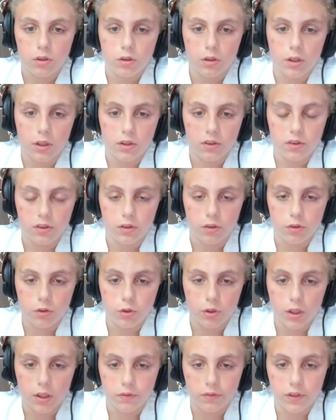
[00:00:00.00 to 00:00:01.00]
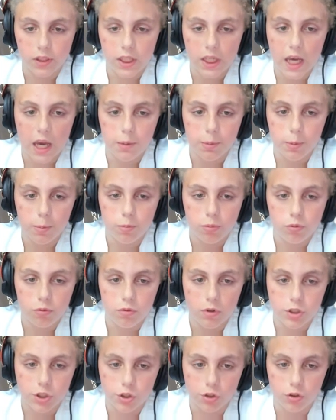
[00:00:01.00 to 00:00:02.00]
you have the cabin
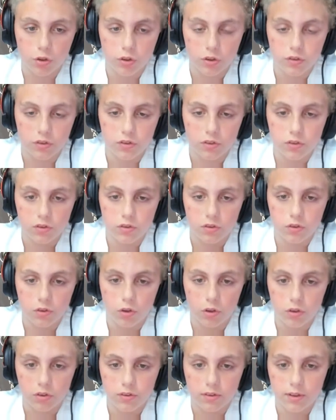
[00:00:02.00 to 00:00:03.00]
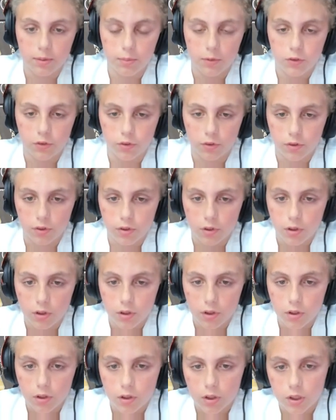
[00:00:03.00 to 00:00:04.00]
pressure altimeter,
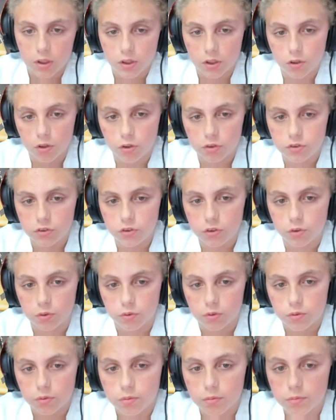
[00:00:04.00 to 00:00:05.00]
the altitude.